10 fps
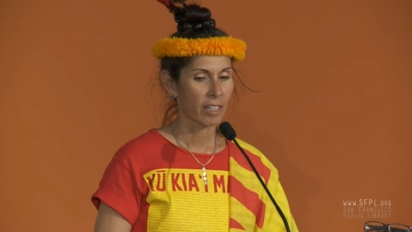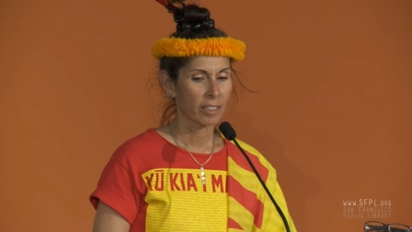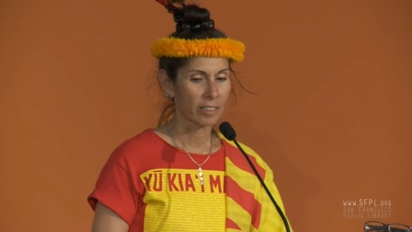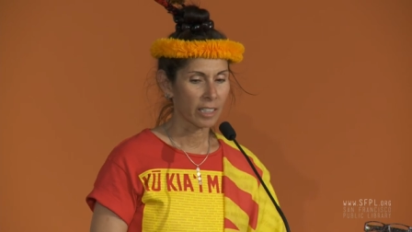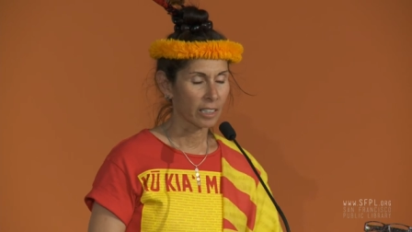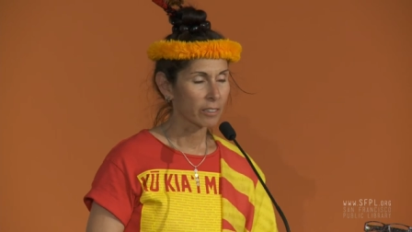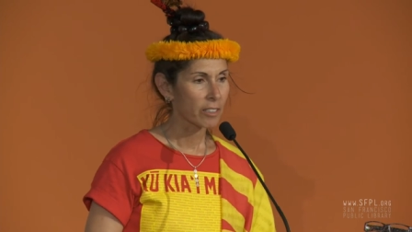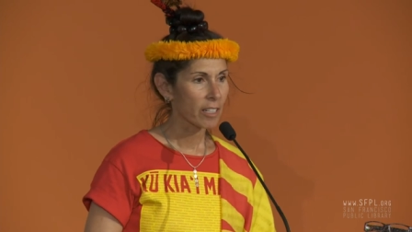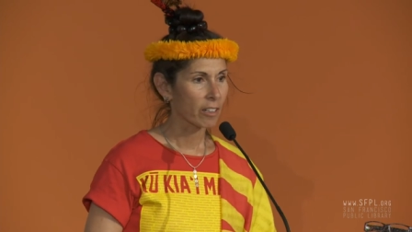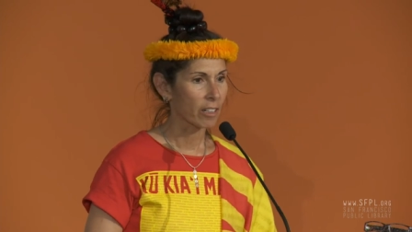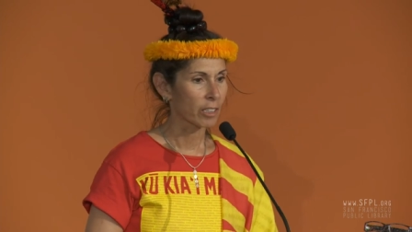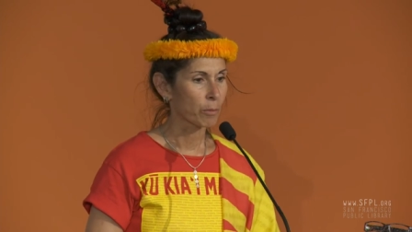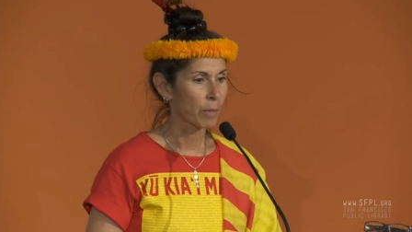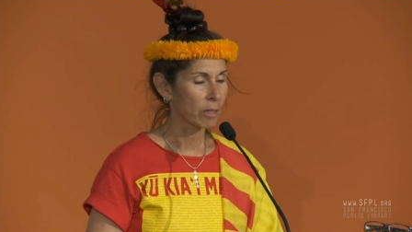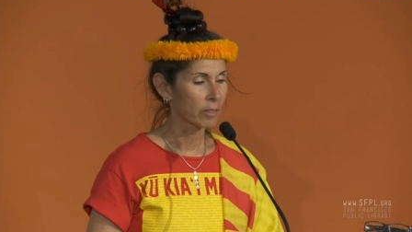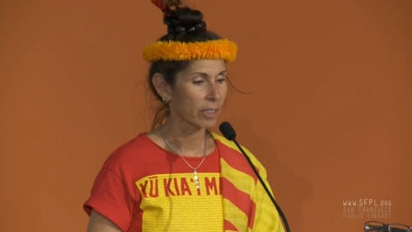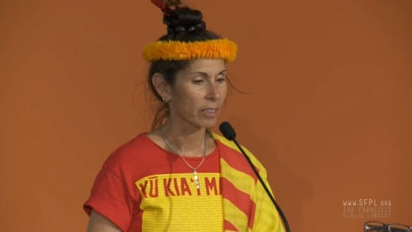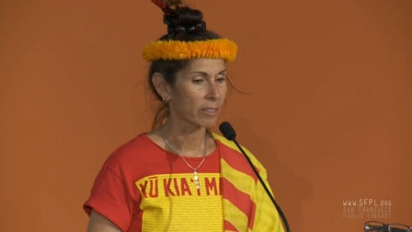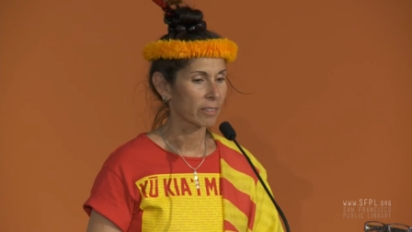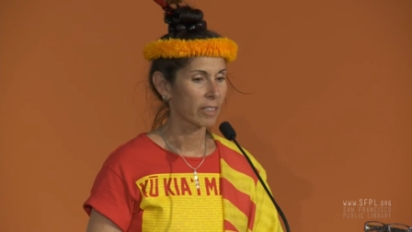The elders that are on the
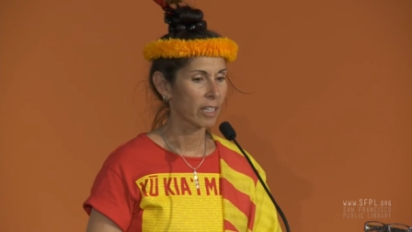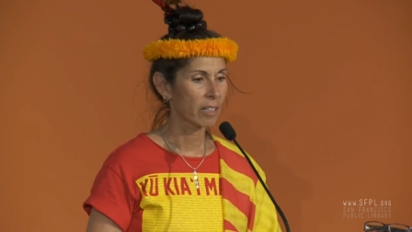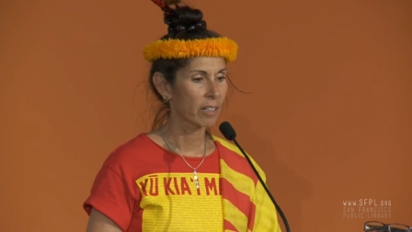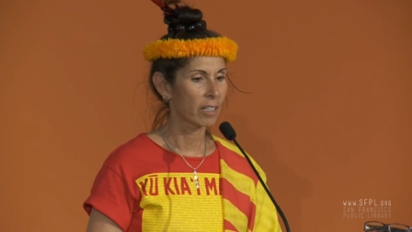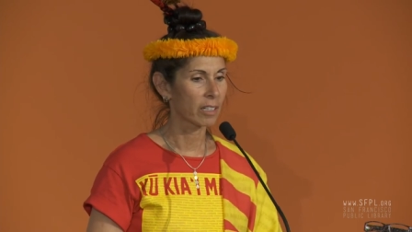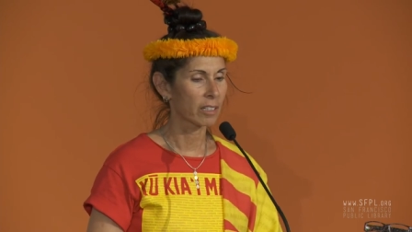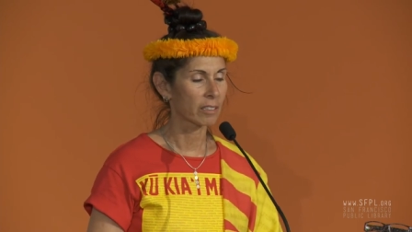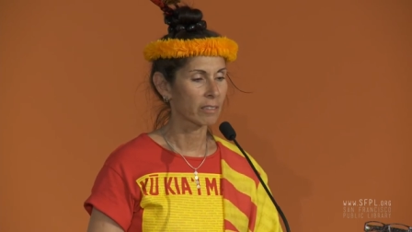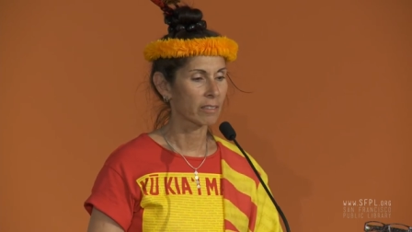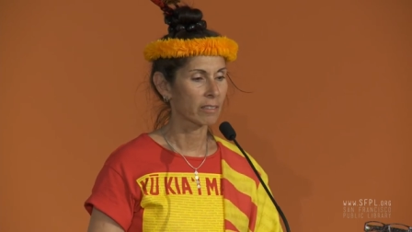mauna, they are